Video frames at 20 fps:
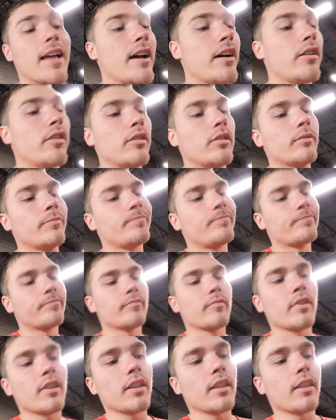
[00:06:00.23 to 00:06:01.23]
now,
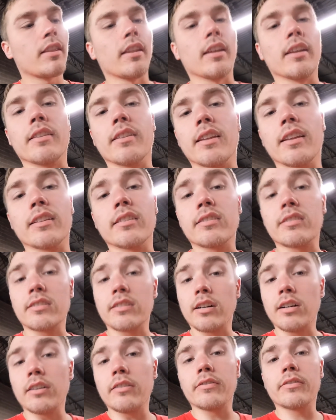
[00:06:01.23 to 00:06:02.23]
then that's
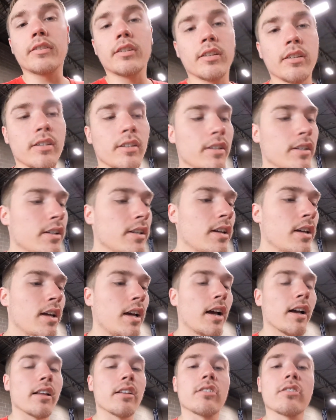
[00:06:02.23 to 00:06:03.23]
scuffed,
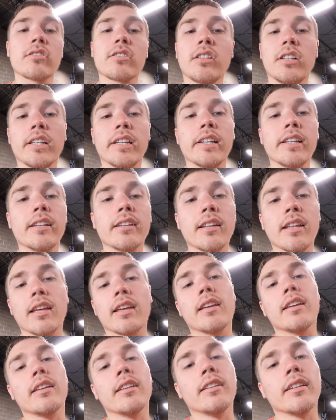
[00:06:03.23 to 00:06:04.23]
I can just clean it
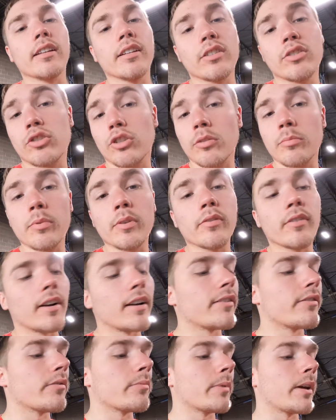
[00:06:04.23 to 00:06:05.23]
and it should be
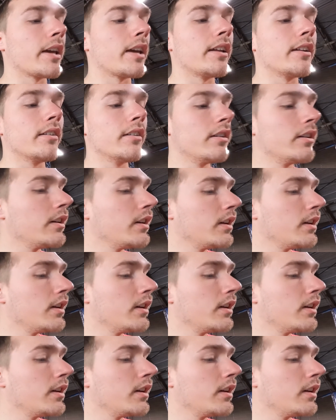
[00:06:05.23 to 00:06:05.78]
ready for paint.